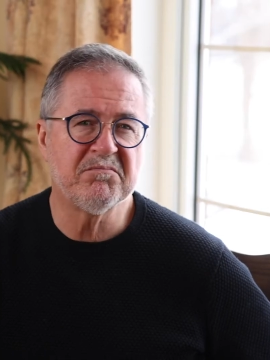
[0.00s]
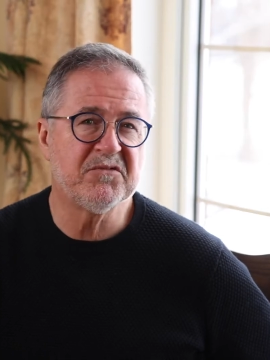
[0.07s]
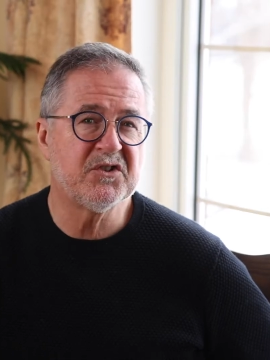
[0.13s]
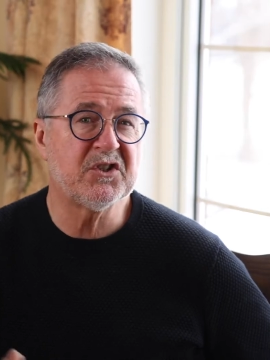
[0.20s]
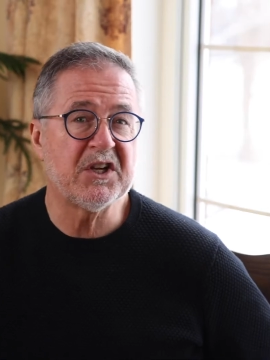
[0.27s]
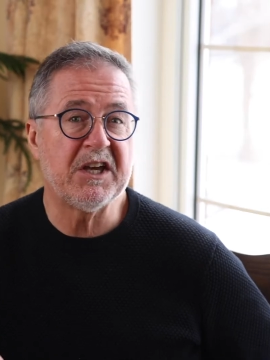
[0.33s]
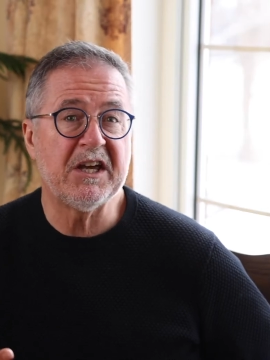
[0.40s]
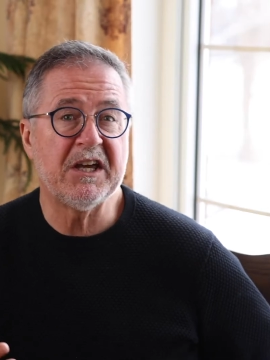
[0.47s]

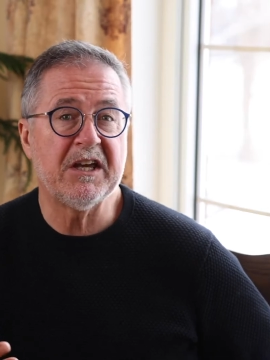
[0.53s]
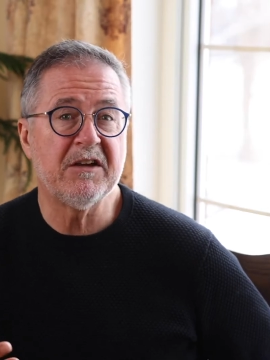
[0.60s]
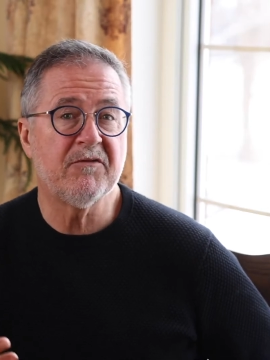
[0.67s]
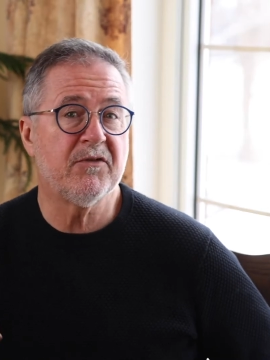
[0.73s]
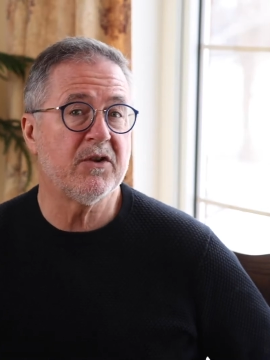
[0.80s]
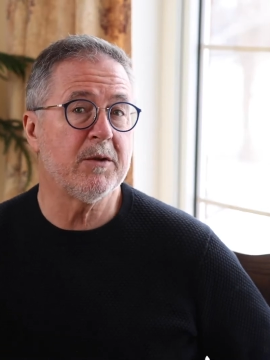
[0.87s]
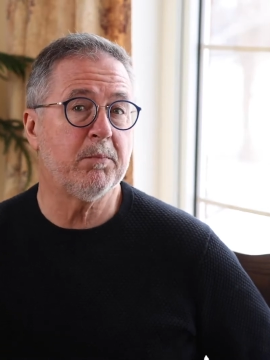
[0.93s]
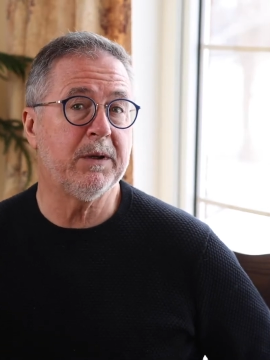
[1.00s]
say,
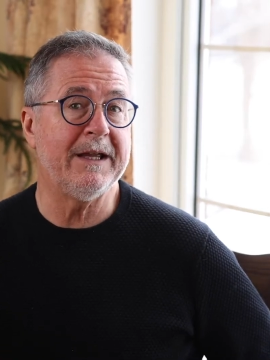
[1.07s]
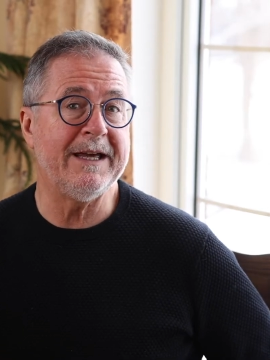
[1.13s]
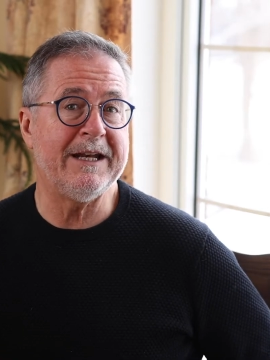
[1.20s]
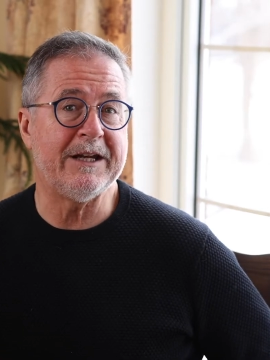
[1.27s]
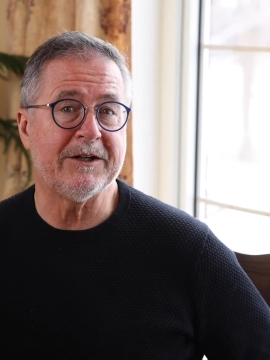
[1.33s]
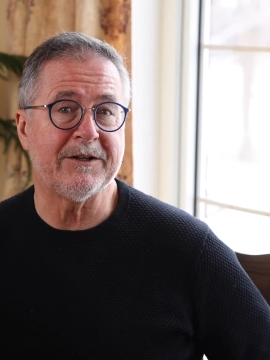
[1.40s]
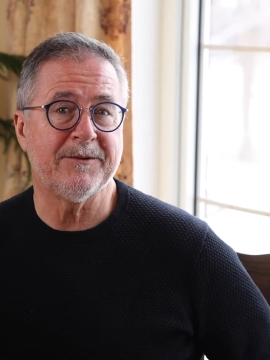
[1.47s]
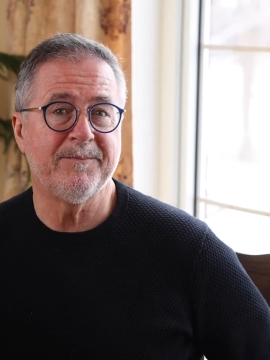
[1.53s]
for the
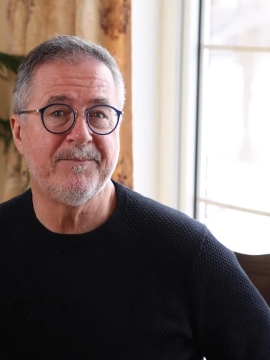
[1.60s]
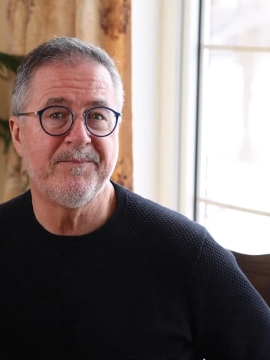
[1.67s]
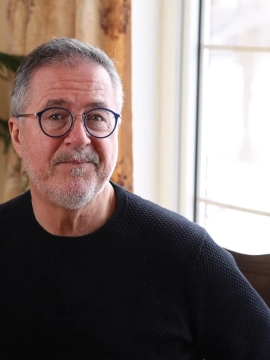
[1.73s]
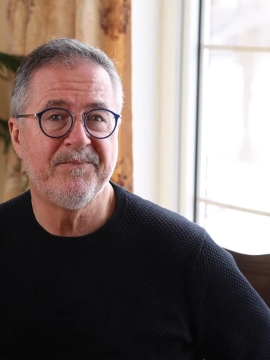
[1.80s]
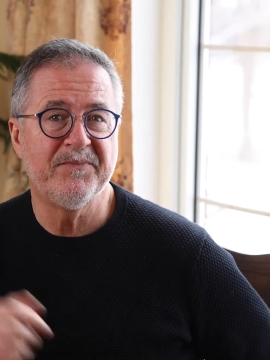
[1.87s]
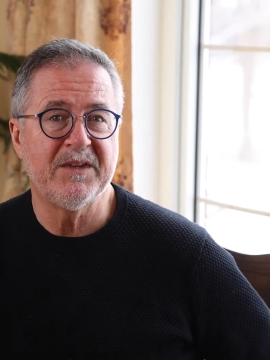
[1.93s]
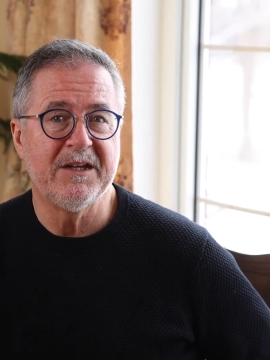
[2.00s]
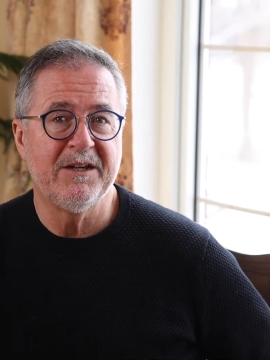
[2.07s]
planet?
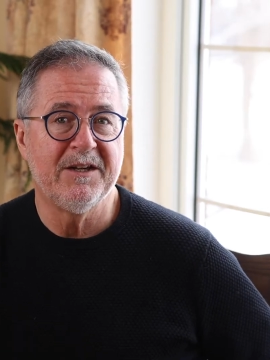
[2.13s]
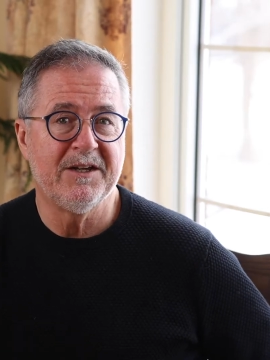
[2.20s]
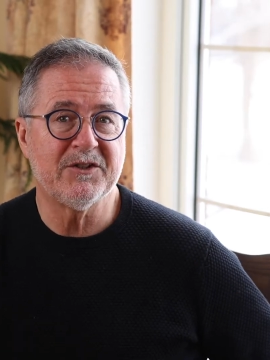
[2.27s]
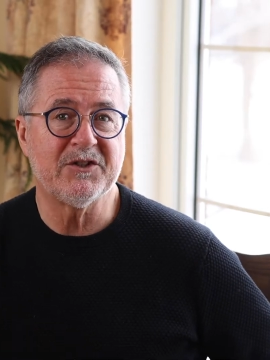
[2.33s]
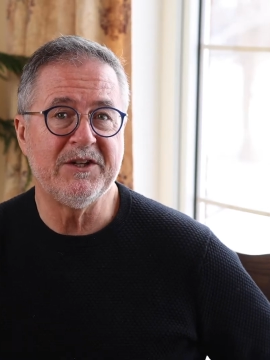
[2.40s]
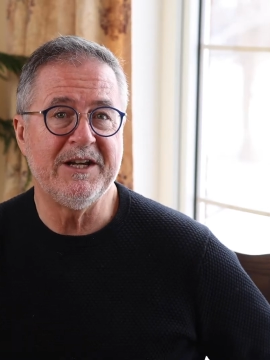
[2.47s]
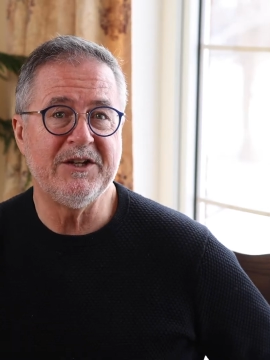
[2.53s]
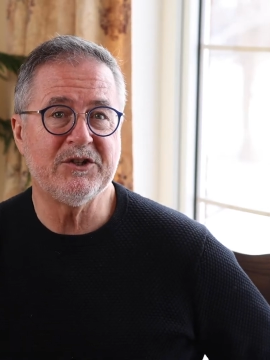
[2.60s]

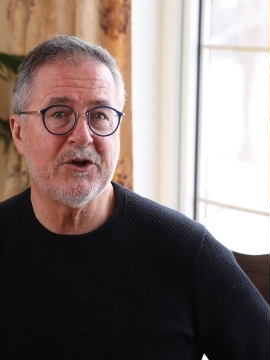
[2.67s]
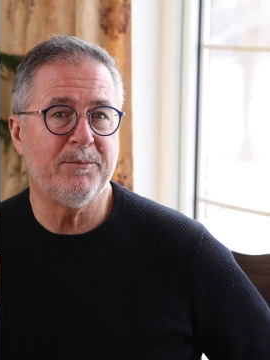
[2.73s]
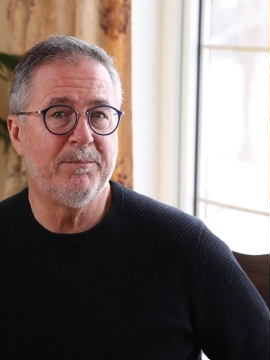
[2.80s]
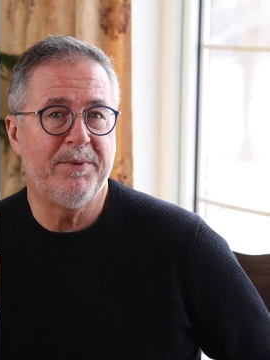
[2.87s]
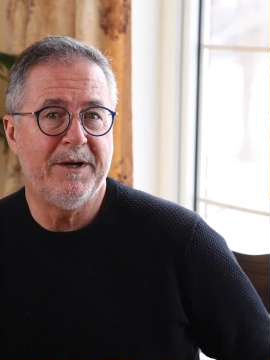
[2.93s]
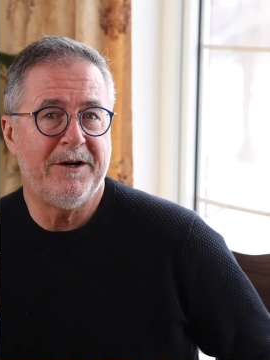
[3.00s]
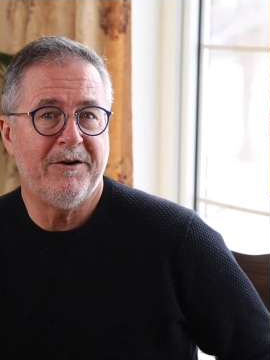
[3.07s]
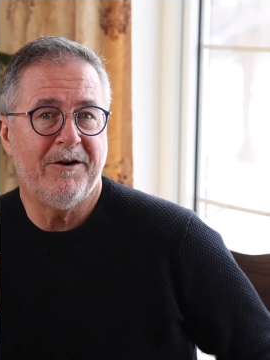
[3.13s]
Is nature
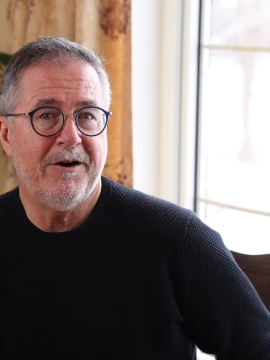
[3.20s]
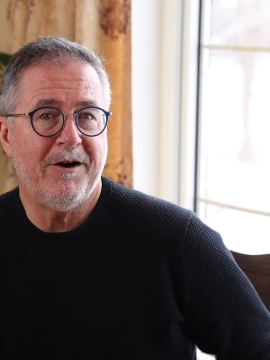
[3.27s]
better